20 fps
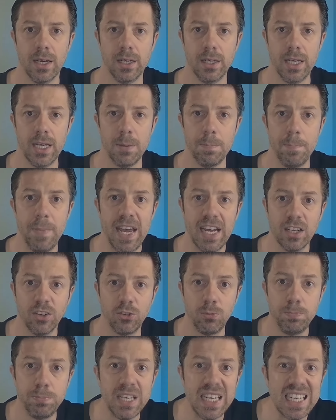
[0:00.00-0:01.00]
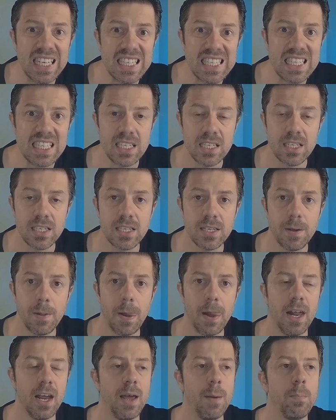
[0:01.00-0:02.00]
males' penises.
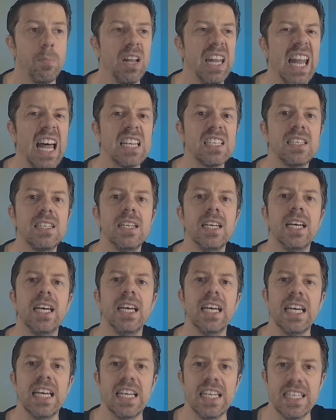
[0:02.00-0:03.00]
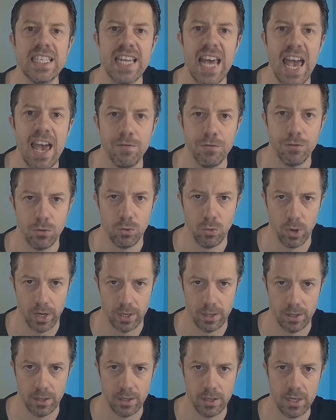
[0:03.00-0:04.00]
Plastic is
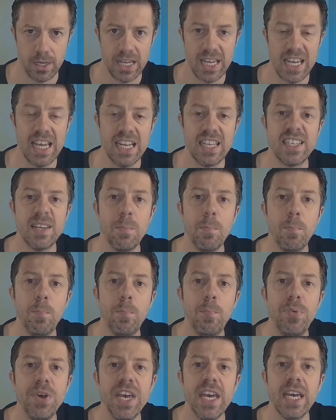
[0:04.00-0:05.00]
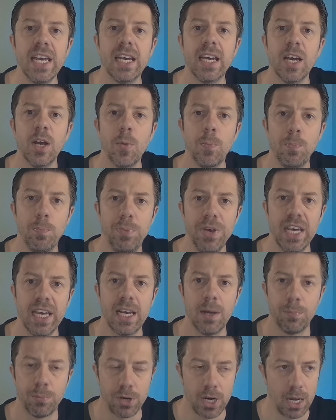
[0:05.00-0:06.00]
everywhere. It's a big,
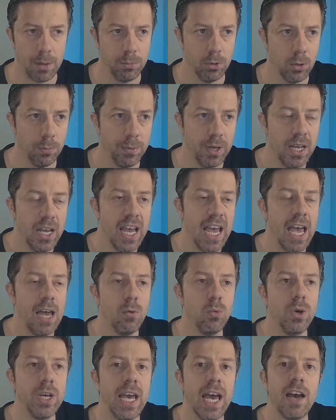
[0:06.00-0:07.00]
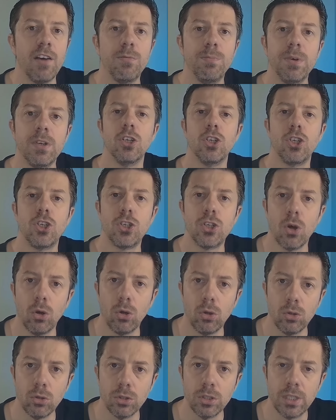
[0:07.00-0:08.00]
big problem. And we have been
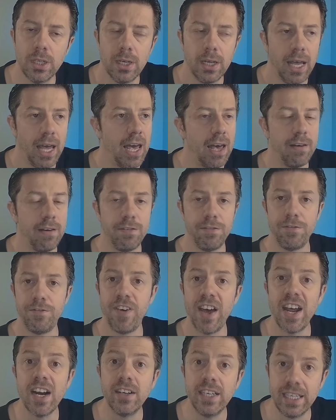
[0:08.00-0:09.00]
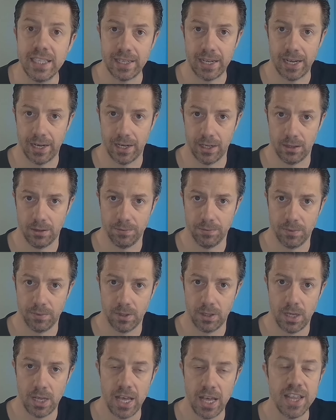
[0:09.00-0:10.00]
sold a fairy tale
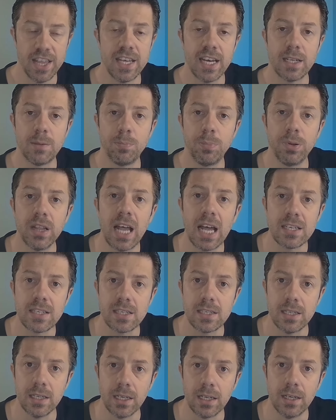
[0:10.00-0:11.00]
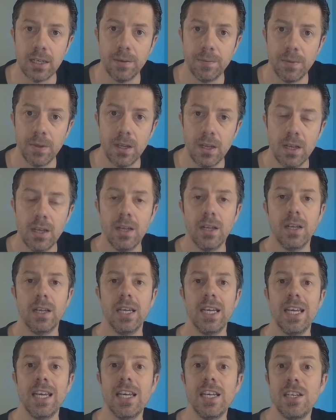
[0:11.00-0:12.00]
that plastic
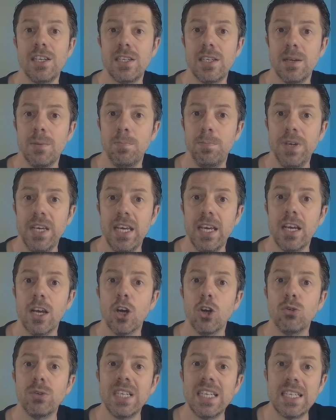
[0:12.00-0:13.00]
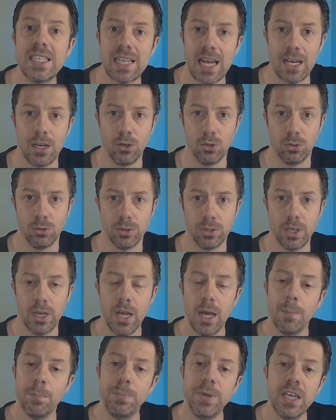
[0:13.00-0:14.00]
is being recycled
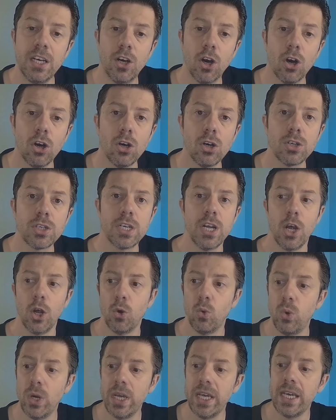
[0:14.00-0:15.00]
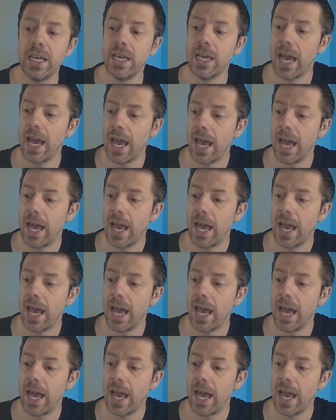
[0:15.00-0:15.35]
because we